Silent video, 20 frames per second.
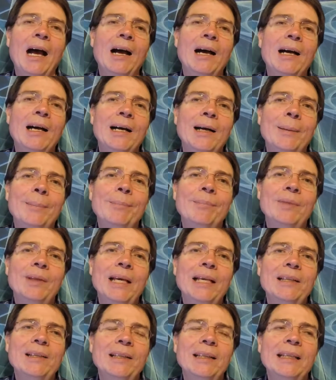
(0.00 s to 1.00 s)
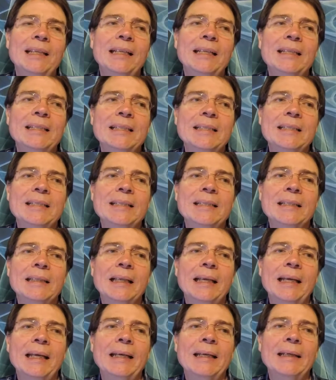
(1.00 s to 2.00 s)
The other thing is,
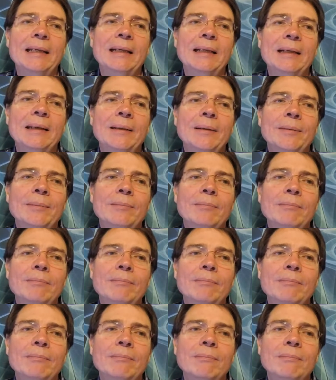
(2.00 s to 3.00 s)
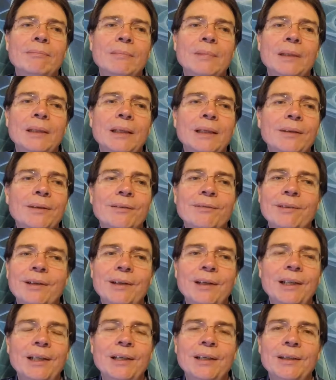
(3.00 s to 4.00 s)
like, another
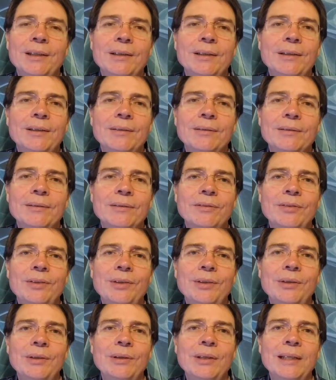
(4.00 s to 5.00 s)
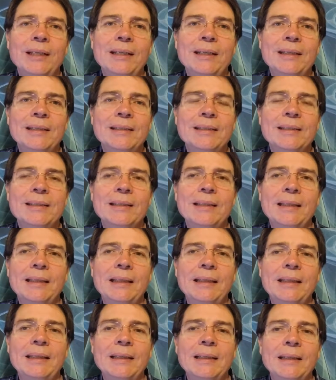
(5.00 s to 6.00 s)
very good food is
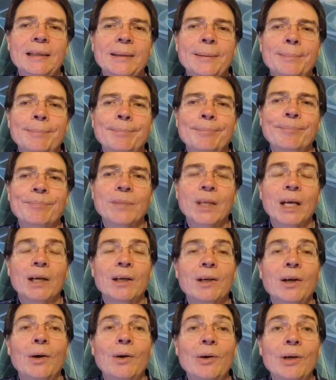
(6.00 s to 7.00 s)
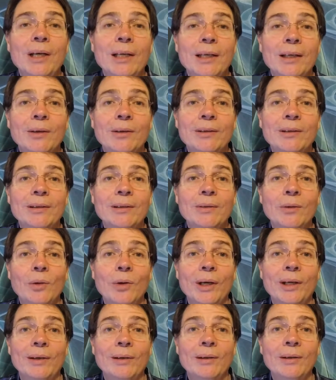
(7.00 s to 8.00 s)
the coconut
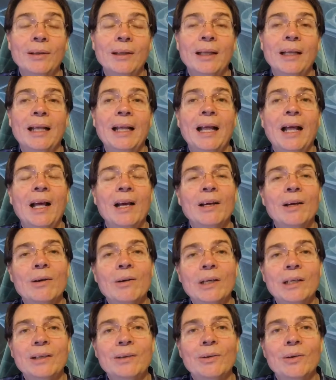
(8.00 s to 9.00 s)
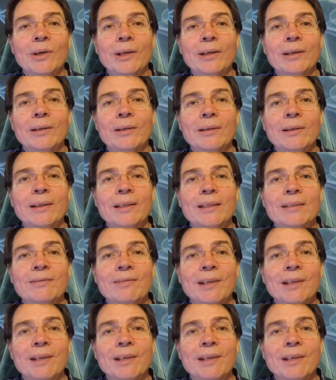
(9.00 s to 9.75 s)
oil. Coconut oil is